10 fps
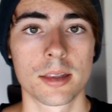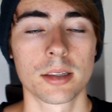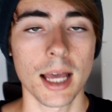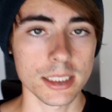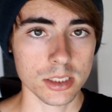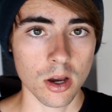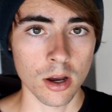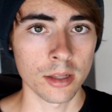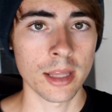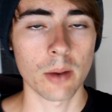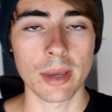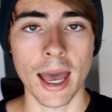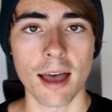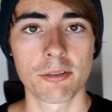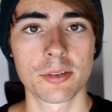the last con that we
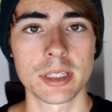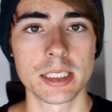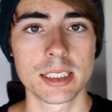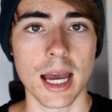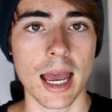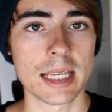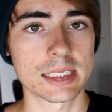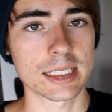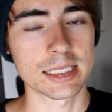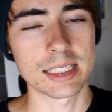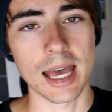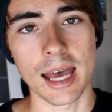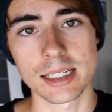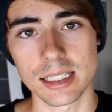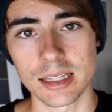have for these guys is
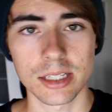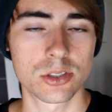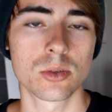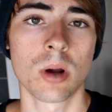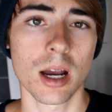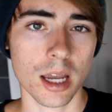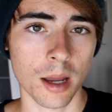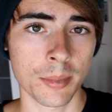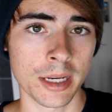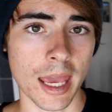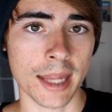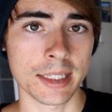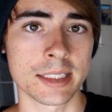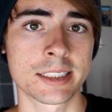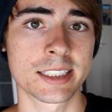that they do not come in
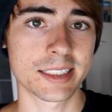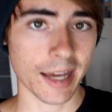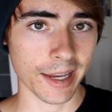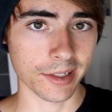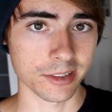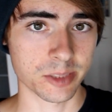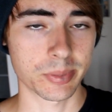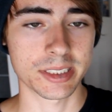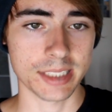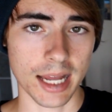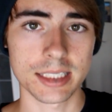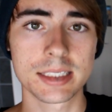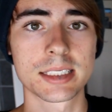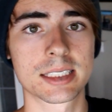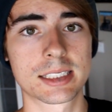any styles besides
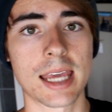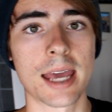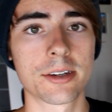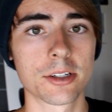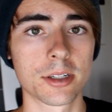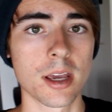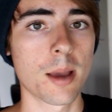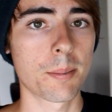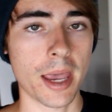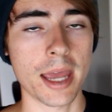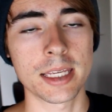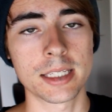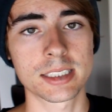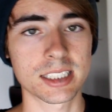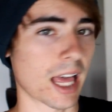the standard
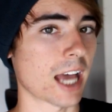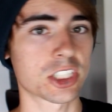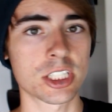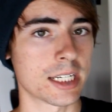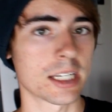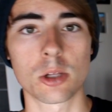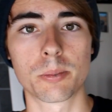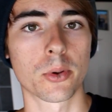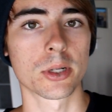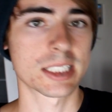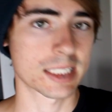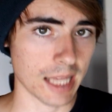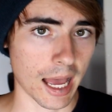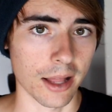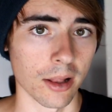penny/nickel board
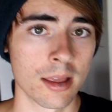style.